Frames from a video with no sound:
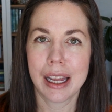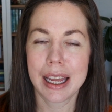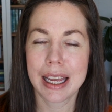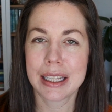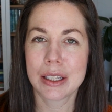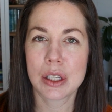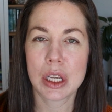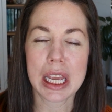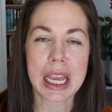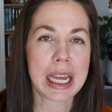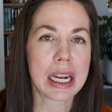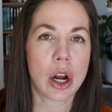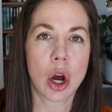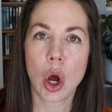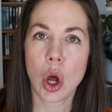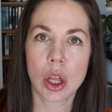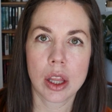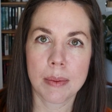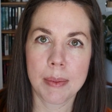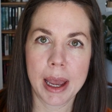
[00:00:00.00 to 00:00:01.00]
It's in
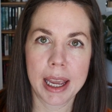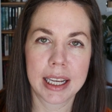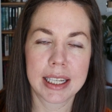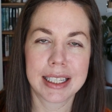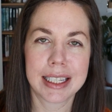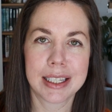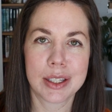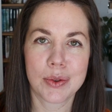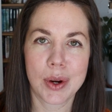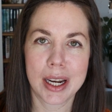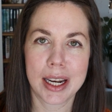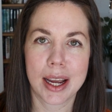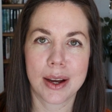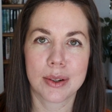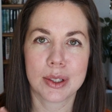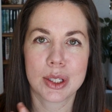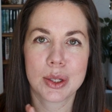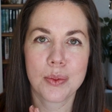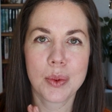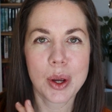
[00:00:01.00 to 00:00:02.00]
all the magazines right
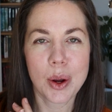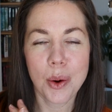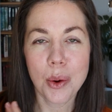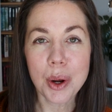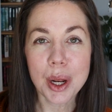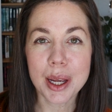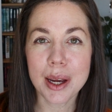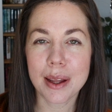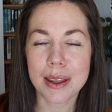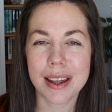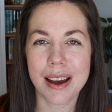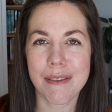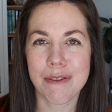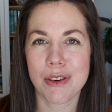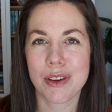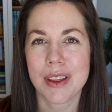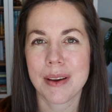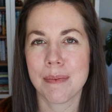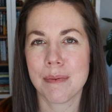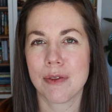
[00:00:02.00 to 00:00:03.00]
now. So we already got that
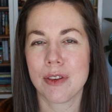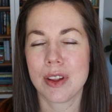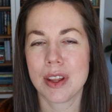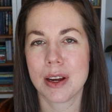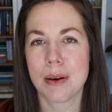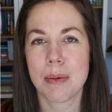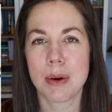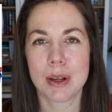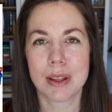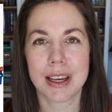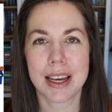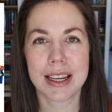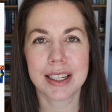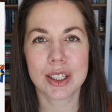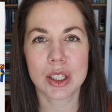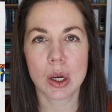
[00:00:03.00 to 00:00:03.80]
for them for their birthday.